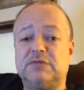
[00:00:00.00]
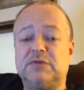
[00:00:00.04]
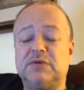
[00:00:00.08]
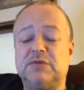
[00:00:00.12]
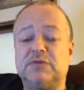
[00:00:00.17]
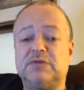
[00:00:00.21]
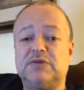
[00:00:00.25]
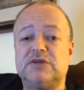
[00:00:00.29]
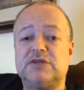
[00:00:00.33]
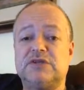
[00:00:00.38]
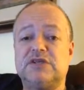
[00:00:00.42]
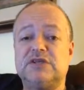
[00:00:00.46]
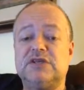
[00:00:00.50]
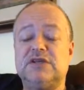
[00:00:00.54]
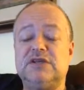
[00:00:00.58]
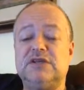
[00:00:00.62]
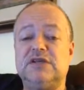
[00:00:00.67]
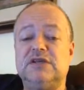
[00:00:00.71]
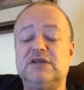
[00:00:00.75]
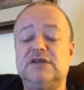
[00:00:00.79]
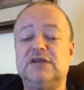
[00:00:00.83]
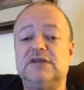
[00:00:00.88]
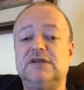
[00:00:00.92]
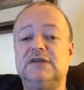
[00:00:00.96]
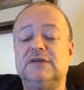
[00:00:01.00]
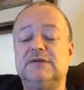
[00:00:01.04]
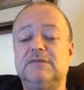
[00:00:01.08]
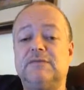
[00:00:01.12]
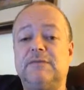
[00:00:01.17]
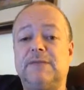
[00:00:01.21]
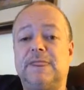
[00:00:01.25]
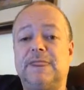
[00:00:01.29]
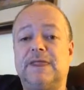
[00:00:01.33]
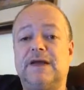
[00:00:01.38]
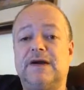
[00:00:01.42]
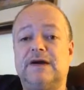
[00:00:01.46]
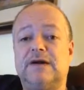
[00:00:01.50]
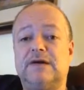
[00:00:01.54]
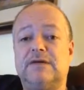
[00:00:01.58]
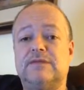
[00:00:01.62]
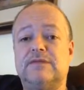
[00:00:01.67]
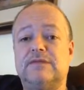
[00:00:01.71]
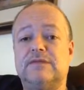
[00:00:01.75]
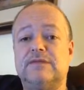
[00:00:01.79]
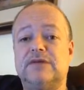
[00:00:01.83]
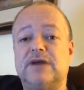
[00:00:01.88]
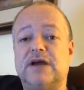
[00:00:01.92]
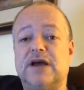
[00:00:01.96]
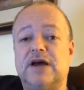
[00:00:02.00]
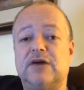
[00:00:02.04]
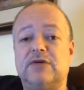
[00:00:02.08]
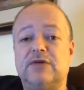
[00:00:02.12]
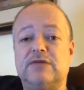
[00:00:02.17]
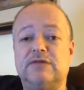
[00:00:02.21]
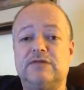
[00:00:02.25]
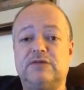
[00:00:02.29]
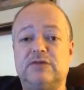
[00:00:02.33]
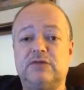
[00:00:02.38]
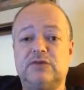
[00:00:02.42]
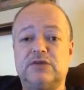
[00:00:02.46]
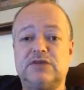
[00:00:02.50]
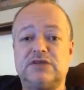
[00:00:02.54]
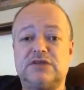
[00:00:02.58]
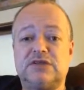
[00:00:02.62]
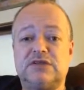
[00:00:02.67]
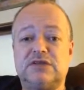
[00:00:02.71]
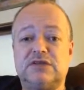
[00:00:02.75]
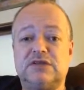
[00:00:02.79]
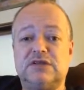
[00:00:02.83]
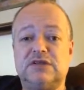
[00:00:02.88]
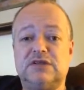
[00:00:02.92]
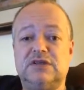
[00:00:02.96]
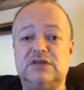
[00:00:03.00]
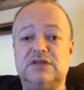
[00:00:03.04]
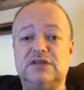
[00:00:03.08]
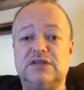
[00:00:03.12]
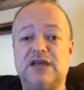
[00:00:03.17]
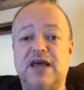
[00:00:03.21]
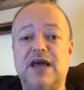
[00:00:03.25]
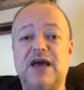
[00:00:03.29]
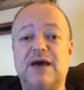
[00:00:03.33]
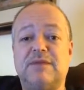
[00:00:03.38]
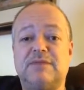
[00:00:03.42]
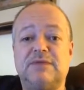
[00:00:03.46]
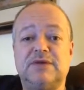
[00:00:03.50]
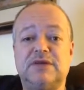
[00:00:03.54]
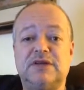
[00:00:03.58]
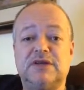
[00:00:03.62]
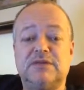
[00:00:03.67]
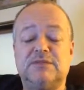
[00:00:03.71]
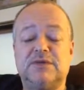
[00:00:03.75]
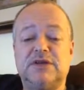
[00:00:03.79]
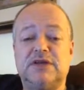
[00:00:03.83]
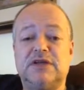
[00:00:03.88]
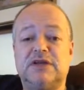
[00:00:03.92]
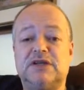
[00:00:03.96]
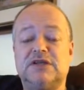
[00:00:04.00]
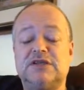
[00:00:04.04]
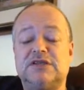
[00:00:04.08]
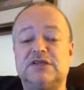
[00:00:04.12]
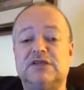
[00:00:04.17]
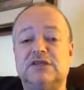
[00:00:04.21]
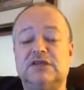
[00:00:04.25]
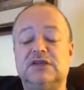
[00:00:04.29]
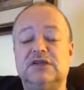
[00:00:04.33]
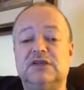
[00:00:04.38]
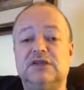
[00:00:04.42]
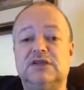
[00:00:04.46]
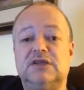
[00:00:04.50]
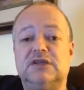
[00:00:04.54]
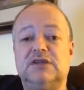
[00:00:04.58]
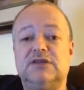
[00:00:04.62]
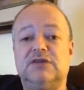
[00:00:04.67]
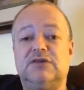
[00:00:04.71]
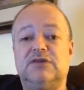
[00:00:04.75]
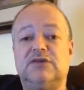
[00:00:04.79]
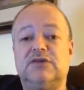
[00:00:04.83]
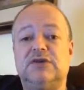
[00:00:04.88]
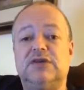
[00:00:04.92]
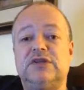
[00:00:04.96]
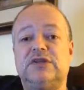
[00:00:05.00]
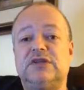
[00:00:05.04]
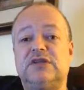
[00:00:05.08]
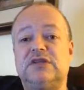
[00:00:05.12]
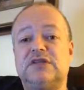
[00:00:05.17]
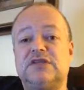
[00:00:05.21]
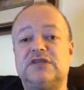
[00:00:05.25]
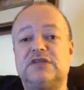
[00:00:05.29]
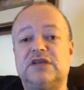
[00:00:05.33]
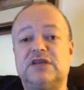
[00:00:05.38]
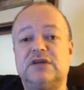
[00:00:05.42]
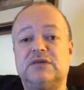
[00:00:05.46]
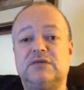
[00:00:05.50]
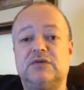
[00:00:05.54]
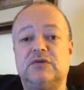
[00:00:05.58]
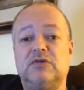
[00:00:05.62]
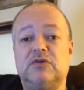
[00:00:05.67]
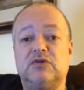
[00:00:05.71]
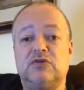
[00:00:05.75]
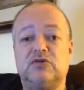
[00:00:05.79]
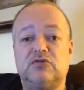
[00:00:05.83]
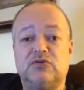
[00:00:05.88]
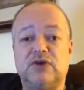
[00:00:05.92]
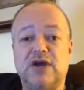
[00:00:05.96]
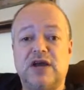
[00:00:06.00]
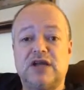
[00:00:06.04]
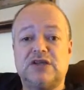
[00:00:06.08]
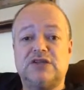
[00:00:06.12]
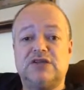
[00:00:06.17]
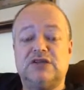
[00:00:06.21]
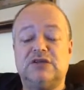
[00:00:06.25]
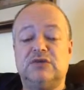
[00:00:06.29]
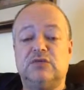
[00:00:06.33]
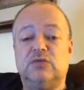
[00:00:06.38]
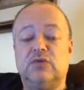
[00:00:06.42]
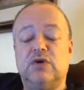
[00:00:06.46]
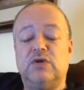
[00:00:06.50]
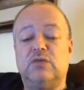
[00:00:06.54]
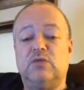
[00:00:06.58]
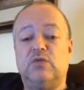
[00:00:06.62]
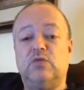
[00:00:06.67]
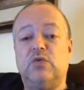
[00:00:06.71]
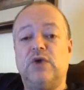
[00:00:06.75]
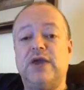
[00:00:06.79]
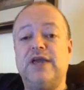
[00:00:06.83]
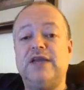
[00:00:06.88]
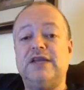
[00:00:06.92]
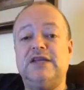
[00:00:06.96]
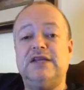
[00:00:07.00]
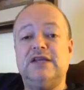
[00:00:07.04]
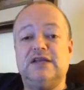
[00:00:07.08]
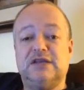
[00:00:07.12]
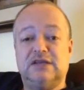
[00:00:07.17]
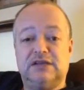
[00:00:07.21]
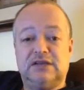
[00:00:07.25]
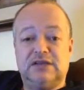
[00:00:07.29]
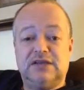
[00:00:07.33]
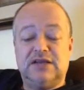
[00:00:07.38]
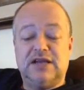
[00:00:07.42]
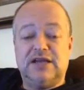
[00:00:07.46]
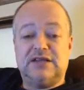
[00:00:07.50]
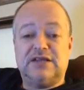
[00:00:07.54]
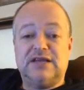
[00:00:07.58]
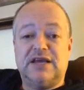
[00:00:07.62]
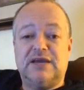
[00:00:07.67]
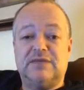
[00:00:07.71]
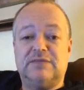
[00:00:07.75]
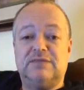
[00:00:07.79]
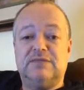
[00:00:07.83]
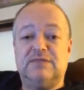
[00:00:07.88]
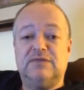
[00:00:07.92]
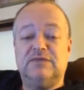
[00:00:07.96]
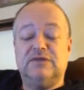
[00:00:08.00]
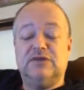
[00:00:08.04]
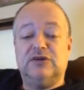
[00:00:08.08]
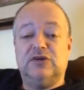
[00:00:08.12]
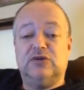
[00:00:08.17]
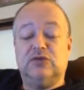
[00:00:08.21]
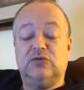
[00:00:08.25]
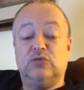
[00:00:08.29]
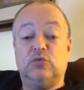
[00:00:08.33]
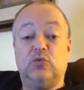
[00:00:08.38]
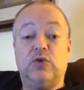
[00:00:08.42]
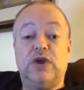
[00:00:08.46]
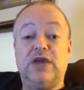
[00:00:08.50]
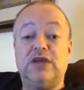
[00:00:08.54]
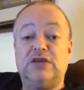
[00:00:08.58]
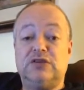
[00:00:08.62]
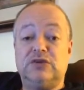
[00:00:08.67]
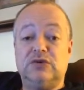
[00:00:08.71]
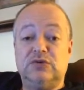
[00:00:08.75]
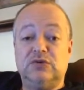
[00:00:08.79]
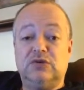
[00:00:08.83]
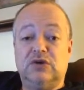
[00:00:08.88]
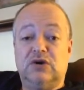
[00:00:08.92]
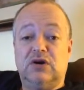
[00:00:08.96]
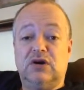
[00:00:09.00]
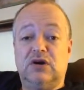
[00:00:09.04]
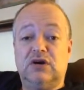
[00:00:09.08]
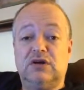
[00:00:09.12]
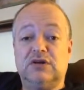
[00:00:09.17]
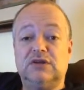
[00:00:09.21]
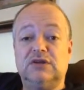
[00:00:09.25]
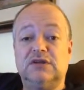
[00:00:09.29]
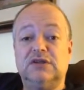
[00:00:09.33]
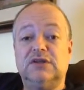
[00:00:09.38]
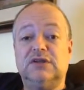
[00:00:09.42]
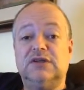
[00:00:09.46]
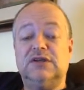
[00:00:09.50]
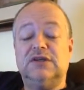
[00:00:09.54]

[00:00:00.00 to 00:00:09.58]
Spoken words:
for people to see how influence is happening, because they're into this thing about a correction and waiting at that way too long,